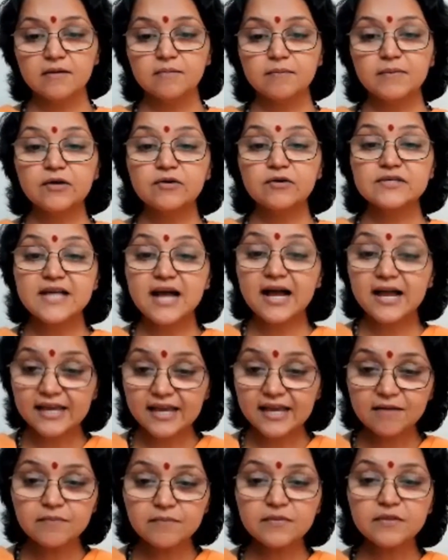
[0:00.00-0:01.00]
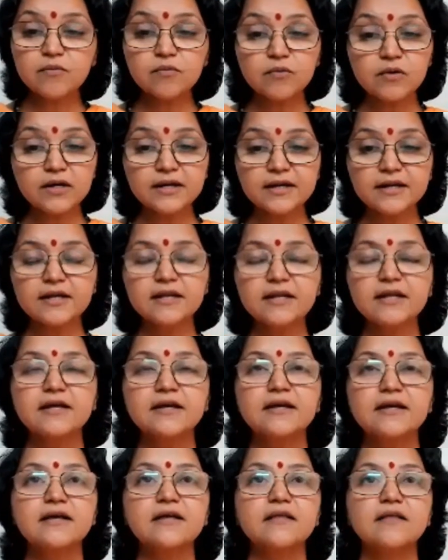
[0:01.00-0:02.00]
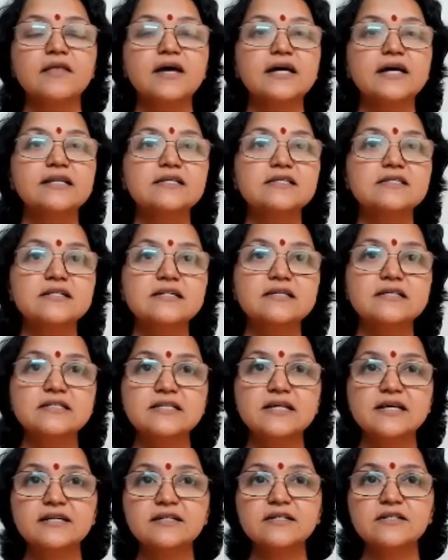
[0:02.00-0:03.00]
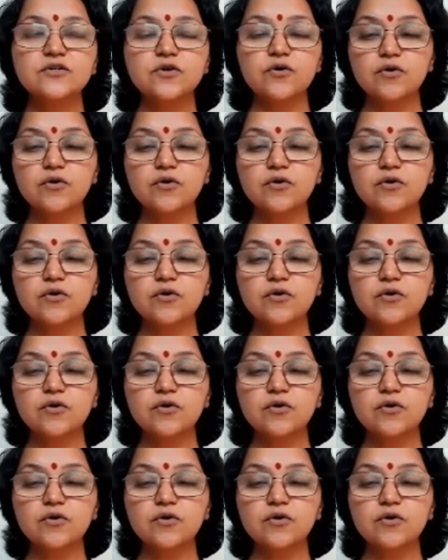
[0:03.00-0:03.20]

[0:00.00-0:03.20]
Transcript: because I am the one that is intent